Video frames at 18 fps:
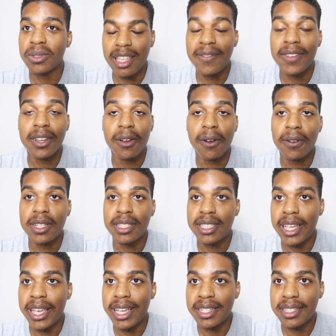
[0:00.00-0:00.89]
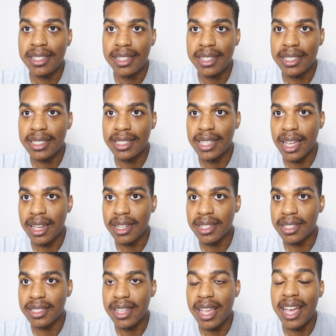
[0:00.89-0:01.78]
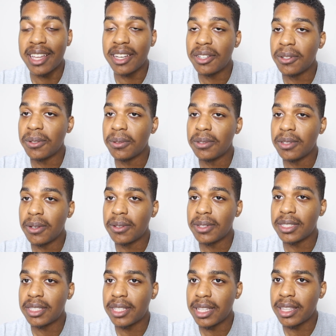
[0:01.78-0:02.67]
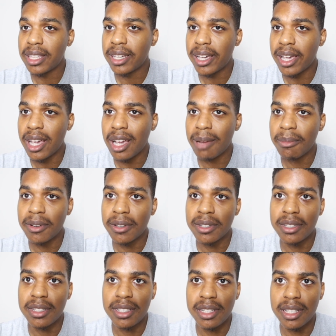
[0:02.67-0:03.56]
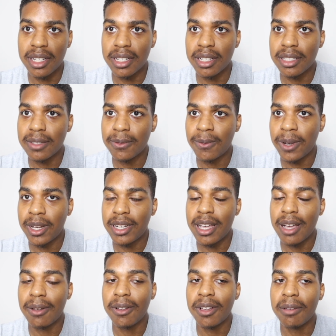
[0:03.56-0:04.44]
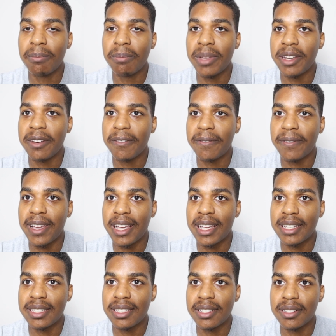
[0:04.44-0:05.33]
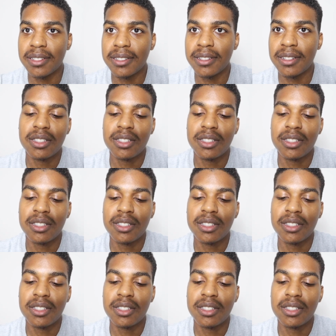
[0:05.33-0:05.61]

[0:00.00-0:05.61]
Even on its H D settings, I do notice that the camera does run out a bit faster.